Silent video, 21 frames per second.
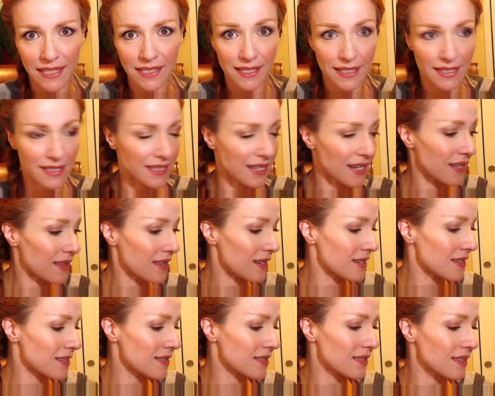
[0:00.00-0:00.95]
to say
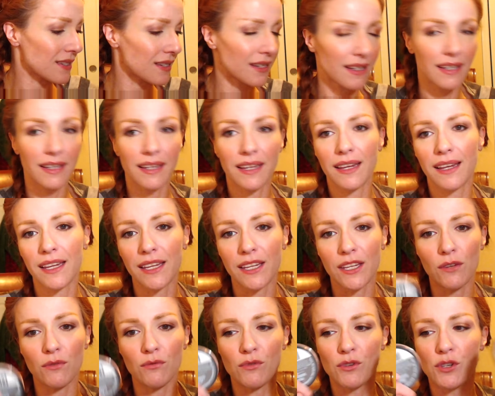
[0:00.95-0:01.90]
this,
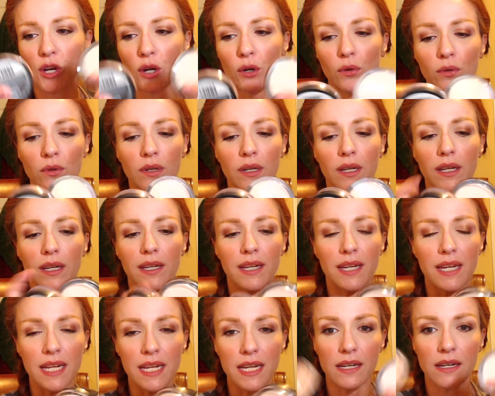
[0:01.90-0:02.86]
you don't
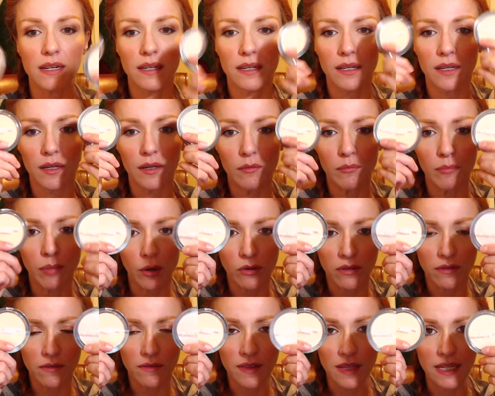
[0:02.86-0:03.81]
need both
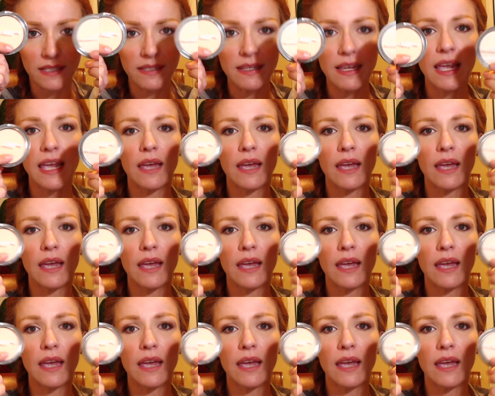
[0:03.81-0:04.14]
of these.